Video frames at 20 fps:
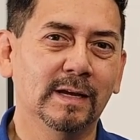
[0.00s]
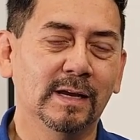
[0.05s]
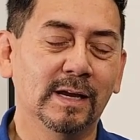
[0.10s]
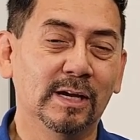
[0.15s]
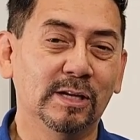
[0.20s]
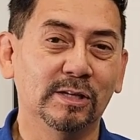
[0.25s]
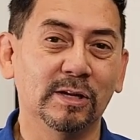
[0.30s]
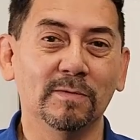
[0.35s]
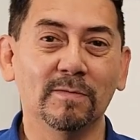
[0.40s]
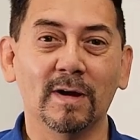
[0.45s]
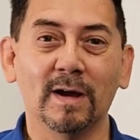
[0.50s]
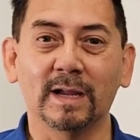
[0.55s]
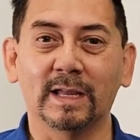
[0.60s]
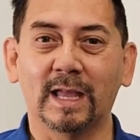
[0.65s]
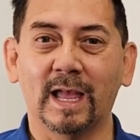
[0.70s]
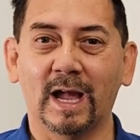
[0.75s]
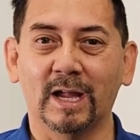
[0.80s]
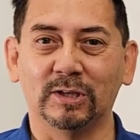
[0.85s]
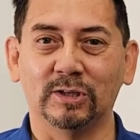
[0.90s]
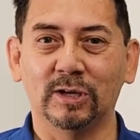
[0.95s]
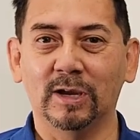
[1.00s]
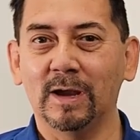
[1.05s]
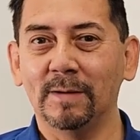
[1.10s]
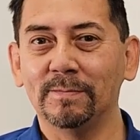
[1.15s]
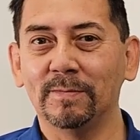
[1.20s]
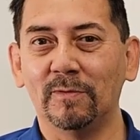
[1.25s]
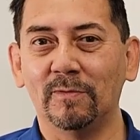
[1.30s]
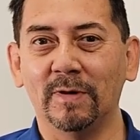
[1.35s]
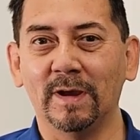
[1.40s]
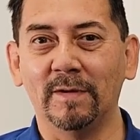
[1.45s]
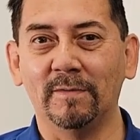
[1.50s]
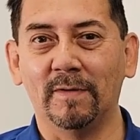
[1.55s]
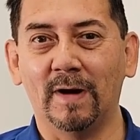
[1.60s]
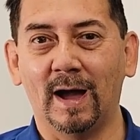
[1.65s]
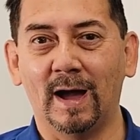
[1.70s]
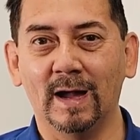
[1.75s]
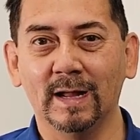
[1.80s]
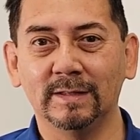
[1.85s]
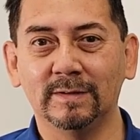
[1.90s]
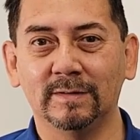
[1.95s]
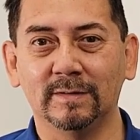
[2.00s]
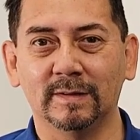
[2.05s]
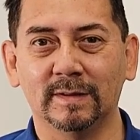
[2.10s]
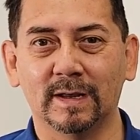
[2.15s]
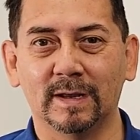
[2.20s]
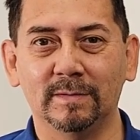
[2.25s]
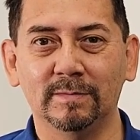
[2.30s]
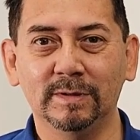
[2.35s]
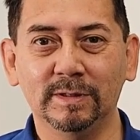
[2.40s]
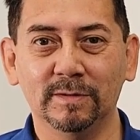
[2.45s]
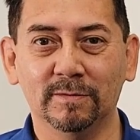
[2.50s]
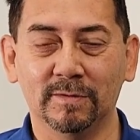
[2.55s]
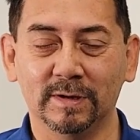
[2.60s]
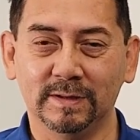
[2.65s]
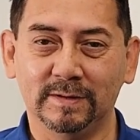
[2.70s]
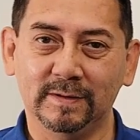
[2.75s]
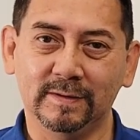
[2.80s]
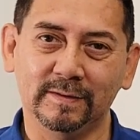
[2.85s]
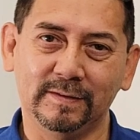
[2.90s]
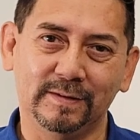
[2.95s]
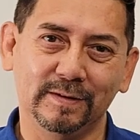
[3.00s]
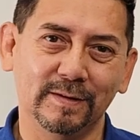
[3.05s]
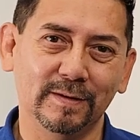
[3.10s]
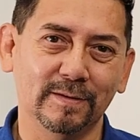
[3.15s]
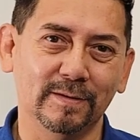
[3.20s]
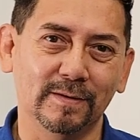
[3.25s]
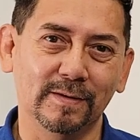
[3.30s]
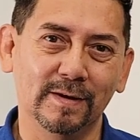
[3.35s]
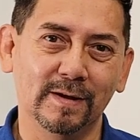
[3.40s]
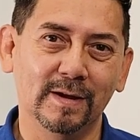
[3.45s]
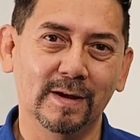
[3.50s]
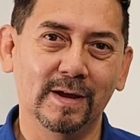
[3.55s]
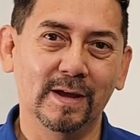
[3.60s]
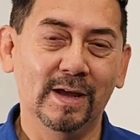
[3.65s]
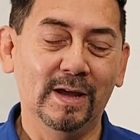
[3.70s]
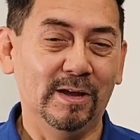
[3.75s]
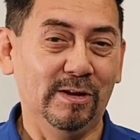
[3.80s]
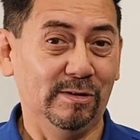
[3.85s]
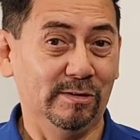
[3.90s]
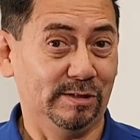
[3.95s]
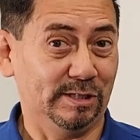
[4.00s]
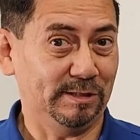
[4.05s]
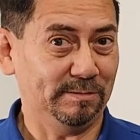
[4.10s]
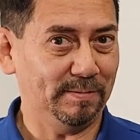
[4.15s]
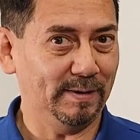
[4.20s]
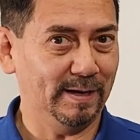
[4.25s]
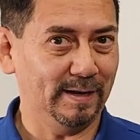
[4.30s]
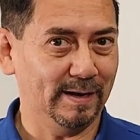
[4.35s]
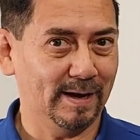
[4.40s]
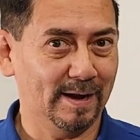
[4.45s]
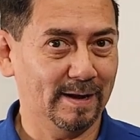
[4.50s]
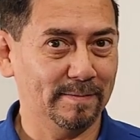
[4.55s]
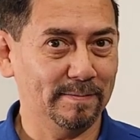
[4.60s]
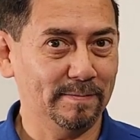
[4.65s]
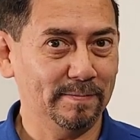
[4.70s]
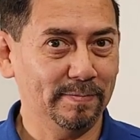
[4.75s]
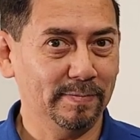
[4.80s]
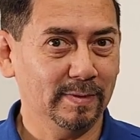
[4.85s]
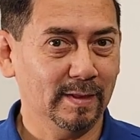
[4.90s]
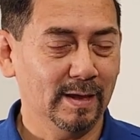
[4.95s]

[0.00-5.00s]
So you want to catch up and wave hi to them. So what do? You speed up.